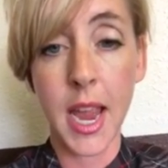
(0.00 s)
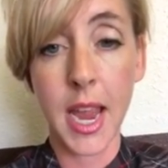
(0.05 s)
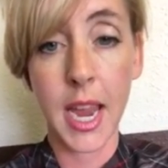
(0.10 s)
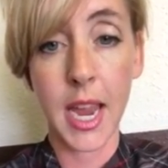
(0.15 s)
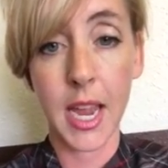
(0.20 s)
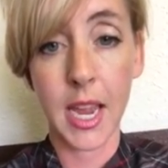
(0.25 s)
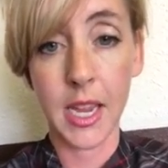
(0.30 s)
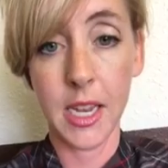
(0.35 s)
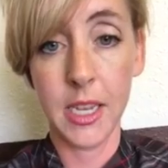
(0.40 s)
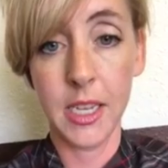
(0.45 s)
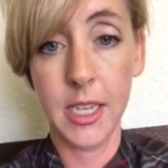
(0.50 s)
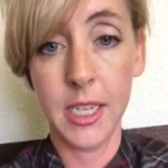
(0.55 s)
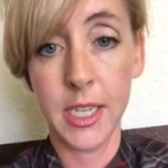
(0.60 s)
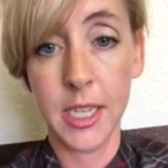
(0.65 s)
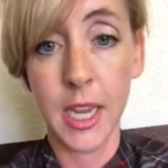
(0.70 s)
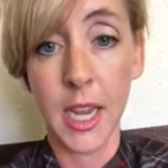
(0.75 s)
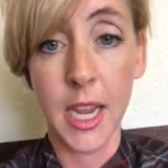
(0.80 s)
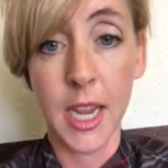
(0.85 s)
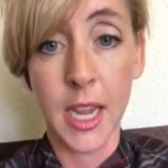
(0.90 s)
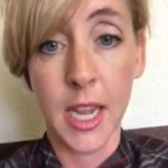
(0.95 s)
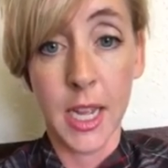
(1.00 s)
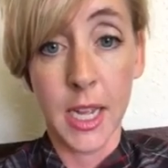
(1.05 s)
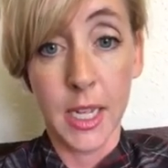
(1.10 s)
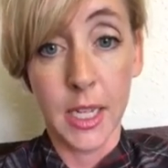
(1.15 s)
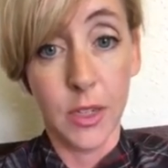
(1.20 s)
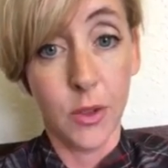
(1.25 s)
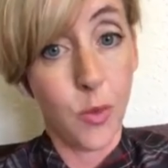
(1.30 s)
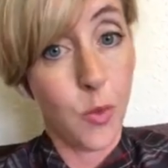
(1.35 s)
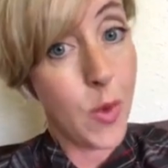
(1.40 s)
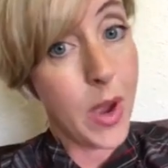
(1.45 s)
And
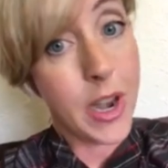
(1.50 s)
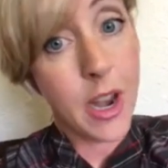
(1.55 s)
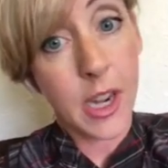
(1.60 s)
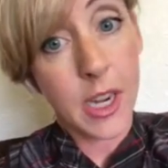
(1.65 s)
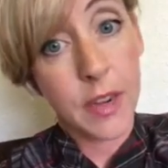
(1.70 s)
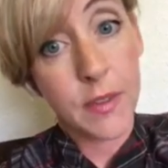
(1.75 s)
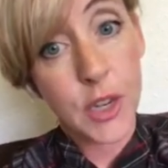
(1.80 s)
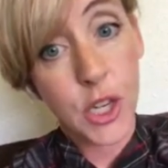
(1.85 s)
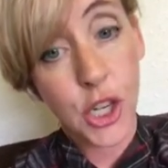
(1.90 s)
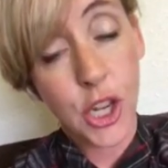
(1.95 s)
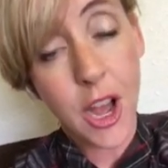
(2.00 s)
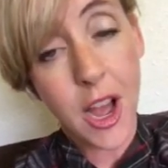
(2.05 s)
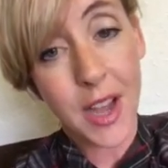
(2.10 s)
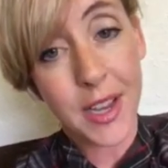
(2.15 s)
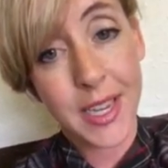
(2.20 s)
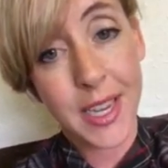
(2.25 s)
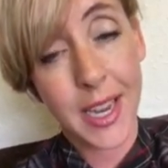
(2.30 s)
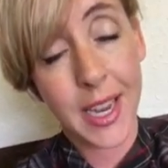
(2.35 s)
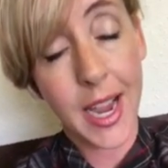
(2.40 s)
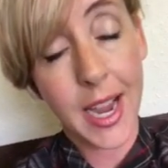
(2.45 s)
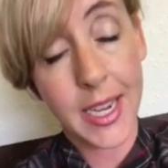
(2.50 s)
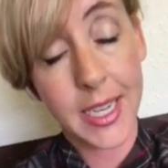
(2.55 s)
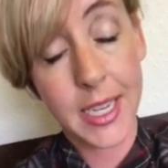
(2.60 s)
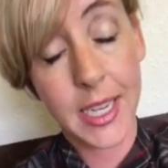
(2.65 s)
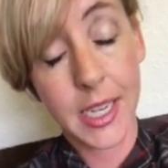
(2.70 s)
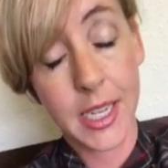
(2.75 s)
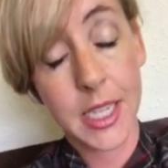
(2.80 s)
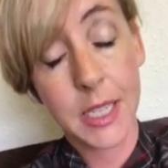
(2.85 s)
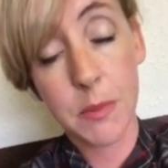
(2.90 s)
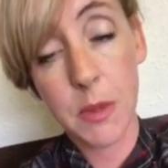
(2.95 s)
why not give it a shot? I
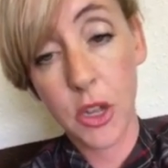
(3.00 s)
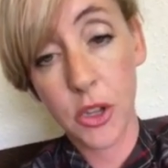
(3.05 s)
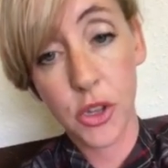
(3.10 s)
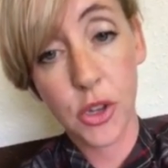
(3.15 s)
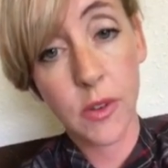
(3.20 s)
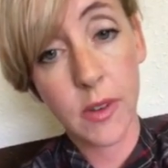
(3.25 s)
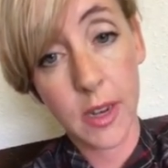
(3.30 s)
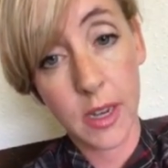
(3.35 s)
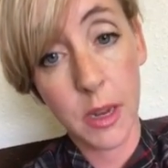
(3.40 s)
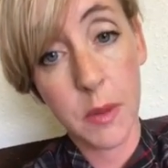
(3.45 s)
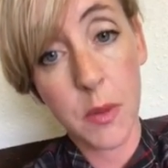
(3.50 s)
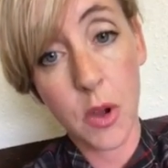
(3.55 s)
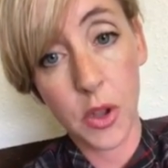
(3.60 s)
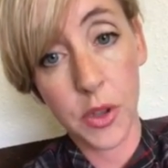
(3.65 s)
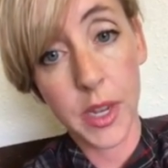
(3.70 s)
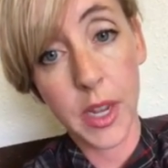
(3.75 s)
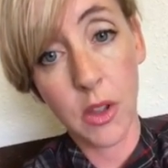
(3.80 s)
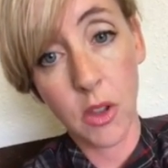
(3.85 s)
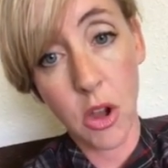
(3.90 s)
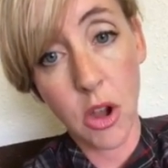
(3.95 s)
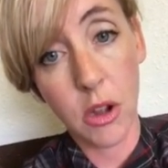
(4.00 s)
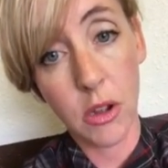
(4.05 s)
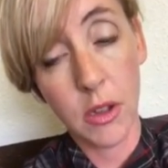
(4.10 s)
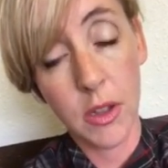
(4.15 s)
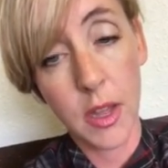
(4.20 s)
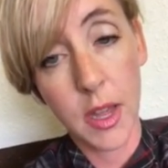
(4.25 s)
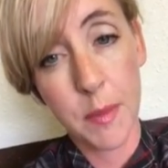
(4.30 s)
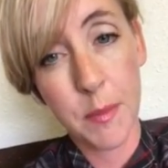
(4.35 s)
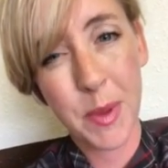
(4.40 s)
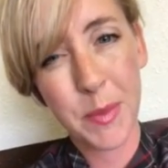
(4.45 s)
did smell geranium all day
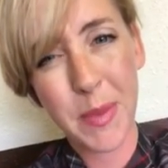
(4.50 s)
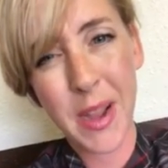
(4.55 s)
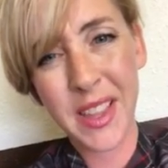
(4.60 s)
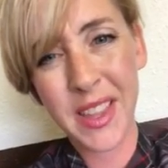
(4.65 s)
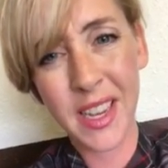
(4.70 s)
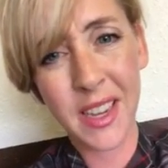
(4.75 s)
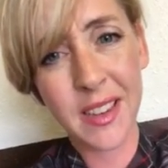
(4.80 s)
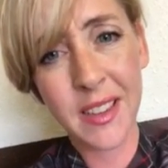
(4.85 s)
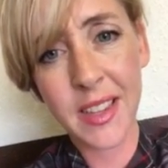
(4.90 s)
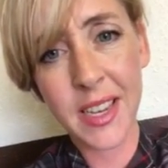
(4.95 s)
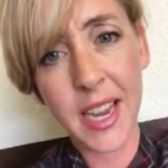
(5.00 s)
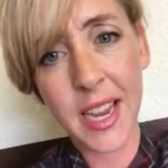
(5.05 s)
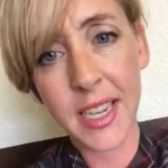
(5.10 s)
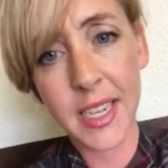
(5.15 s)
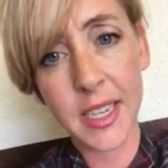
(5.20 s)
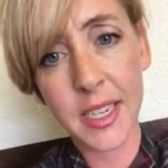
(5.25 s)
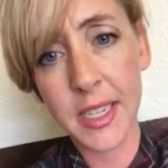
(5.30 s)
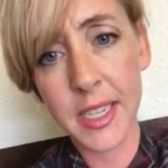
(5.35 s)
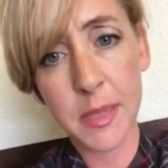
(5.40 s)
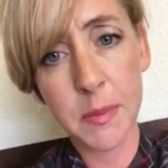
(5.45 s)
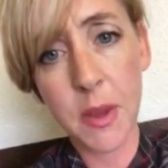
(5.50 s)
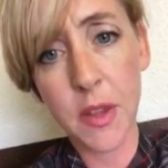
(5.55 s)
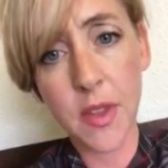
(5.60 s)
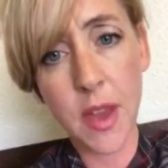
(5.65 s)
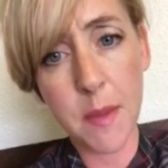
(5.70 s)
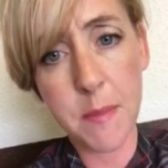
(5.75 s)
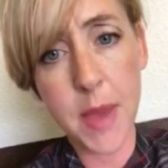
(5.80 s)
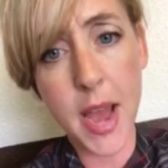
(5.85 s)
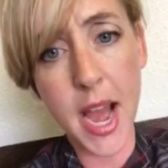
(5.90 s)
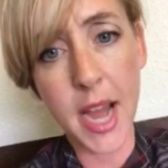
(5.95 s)
long, but by the end of the day, it didn't smell
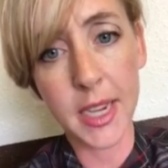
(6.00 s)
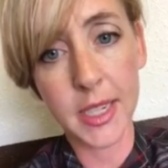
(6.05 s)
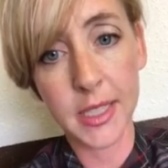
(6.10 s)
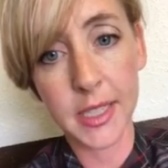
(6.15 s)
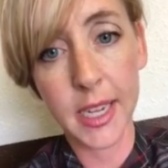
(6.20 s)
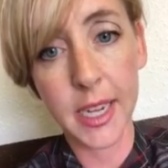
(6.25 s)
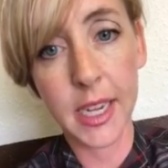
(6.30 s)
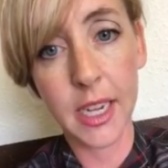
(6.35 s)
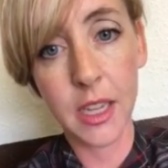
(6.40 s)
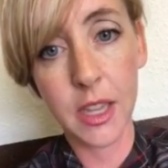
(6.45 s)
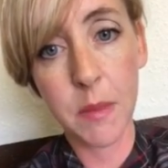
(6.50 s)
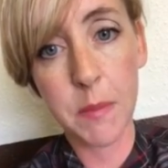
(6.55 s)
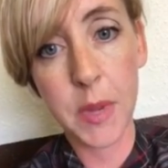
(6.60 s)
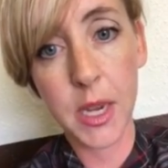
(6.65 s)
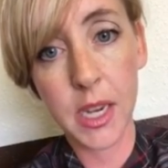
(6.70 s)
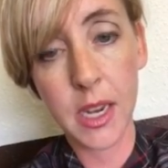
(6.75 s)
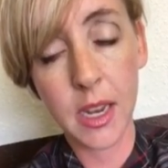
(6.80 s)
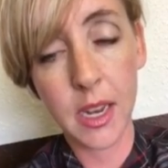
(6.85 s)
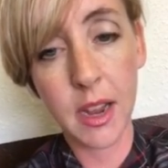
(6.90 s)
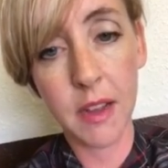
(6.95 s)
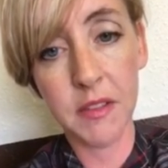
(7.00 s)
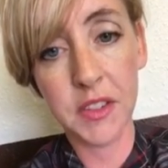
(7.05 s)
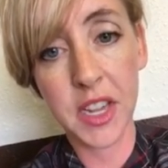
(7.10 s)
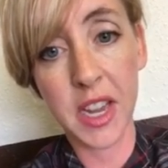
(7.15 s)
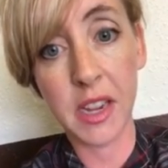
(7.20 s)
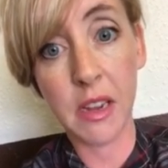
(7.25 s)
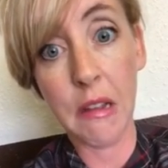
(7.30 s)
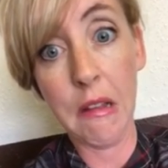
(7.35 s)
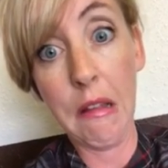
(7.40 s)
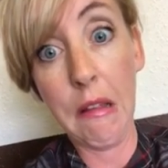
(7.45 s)
that bad. It's like at the beginning, I was
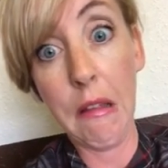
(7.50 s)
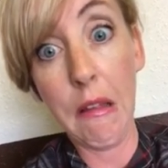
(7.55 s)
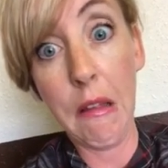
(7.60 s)
like,